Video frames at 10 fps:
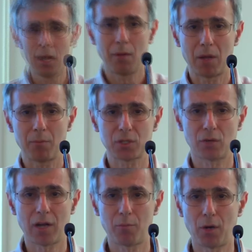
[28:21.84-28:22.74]
members of
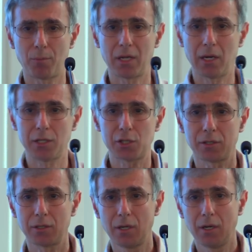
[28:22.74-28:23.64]
our
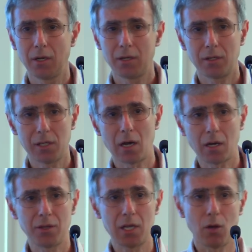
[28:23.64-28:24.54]
population. The young
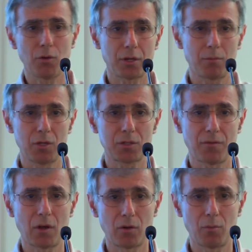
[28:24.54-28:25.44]
and the old are the most
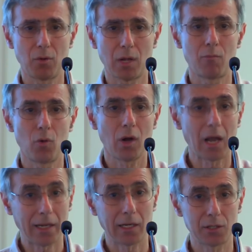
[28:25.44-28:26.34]
vulnerable and more
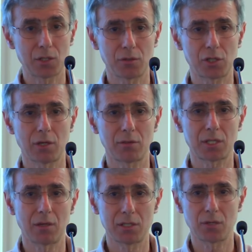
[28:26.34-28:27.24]
likely to show
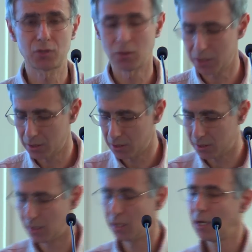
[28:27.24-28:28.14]
signs of toxicity